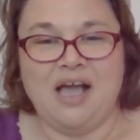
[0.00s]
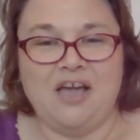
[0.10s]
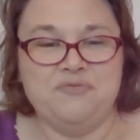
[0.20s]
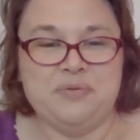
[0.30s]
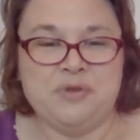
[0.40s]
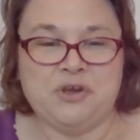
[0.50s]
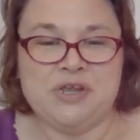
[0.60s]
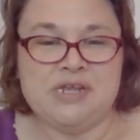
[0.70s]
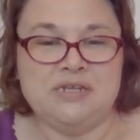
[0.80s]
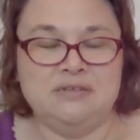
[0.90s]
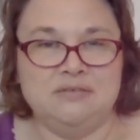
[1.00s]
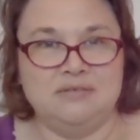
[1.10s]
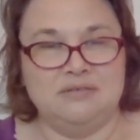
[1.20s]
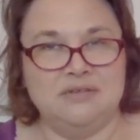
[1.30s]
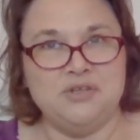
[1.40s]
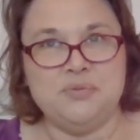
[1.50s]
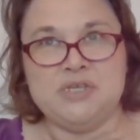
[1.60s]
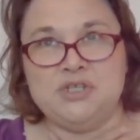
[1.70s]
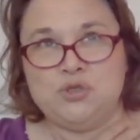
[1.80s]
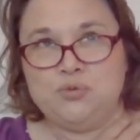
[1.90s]
I've been married, it'll
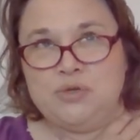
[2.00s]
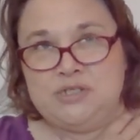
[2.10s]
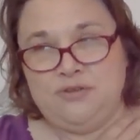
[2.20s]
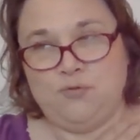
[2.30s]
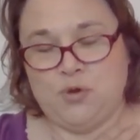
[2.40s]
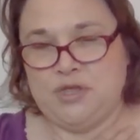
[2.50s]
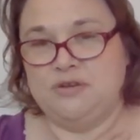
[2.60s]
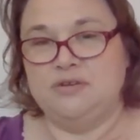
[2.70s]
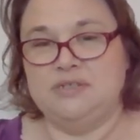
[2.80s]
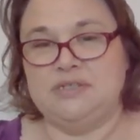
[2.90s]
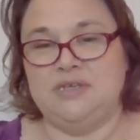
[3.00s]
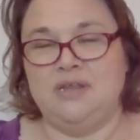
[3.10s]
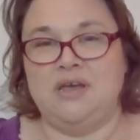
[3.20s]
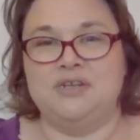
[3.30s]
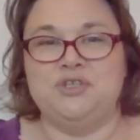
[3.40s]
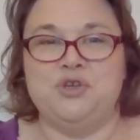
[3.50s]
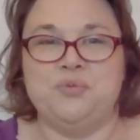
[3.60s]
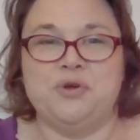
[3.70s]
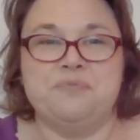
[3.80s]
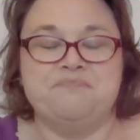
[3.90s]
be 24 years in
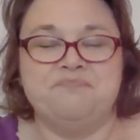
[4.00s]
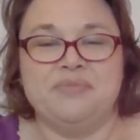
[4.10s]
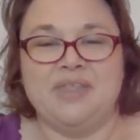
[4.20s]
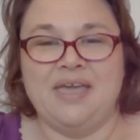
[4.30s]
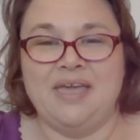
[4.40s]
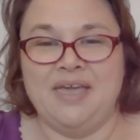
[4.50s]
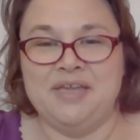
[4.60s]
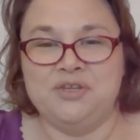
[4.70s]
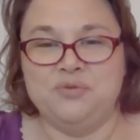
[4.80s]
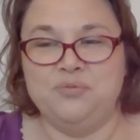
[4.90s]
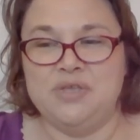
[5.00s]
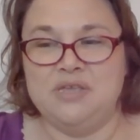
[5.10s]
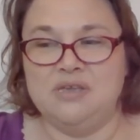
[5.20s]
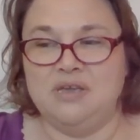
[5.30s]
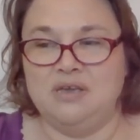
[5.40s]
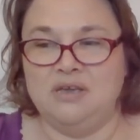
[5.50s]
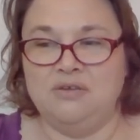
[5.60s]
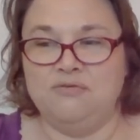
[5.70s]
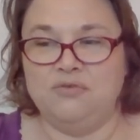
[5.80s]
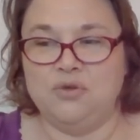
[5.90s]
October. And we
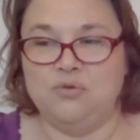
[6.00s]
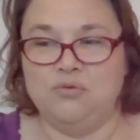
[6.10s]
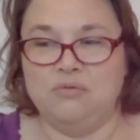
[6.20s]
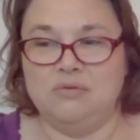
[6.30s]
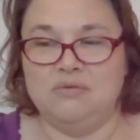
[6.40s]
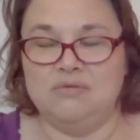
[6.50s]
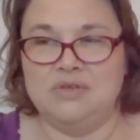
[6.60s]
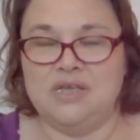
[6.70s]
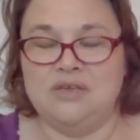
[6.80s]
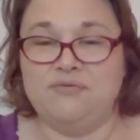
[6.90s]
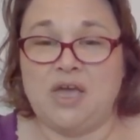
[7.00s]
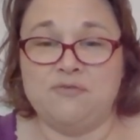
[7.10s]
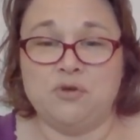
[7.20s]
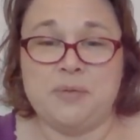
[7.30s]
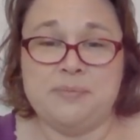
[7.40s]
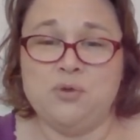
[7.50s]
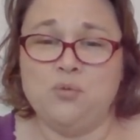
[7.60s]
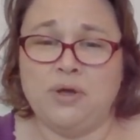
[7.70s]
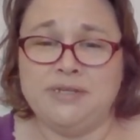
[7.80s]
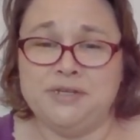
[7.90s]
have, if ever, maybe
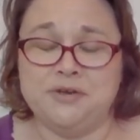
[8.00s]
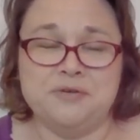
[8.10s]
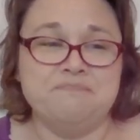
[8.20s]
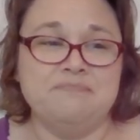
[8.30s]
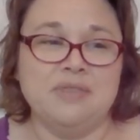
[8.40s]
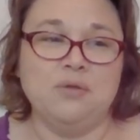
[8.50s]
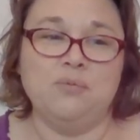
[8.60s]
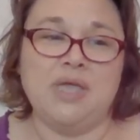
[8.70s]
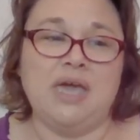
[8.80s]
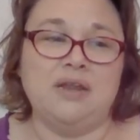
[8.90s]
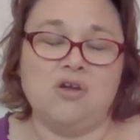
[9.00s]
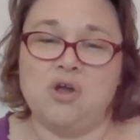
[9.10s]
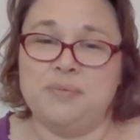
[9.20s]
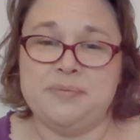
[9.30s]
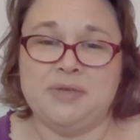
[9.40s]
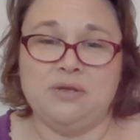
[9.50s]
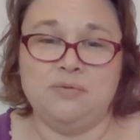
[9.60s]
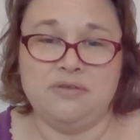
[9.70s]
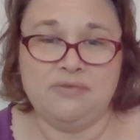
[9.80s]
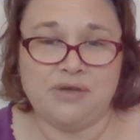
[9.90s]
one year, we had a car payment.
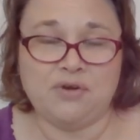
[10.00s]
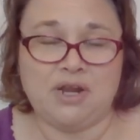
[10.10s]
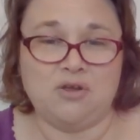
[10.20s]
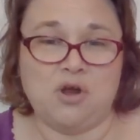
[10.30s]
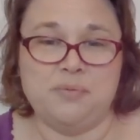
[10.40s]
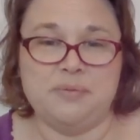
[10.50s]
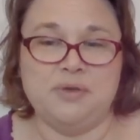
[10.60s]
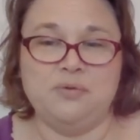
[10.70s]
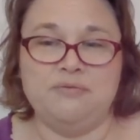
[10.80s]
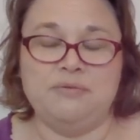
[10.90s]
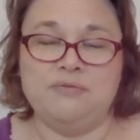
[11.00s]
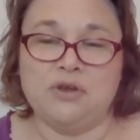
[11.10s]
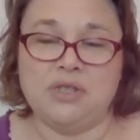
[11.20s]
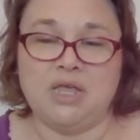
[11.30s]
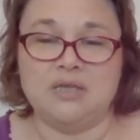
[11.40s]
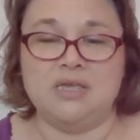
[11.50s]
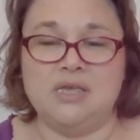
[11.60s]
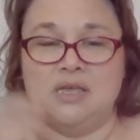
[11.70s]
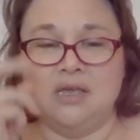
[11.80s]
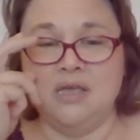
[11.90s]
We have never had a car payment. We've been very
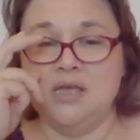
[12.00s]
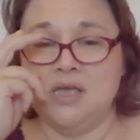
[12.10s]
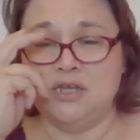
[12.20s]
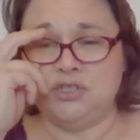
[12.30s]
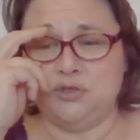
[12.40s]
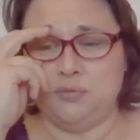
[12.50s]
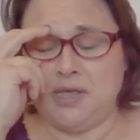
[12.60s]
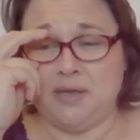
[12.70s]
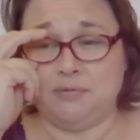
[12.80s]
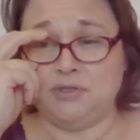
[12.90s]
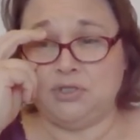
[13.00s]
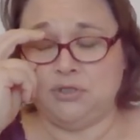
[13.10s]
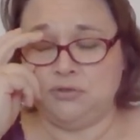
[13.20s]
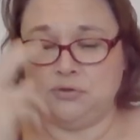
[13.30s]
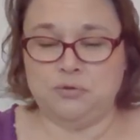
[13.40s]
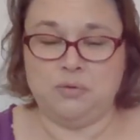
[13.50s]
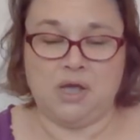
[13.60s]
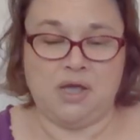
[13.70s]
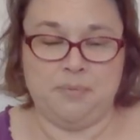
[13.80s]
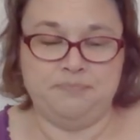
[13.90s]
lucky to be able to
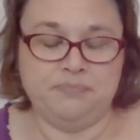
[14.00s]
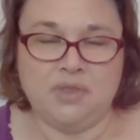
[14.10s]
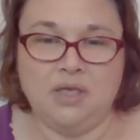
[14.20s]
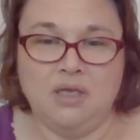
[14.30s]
um,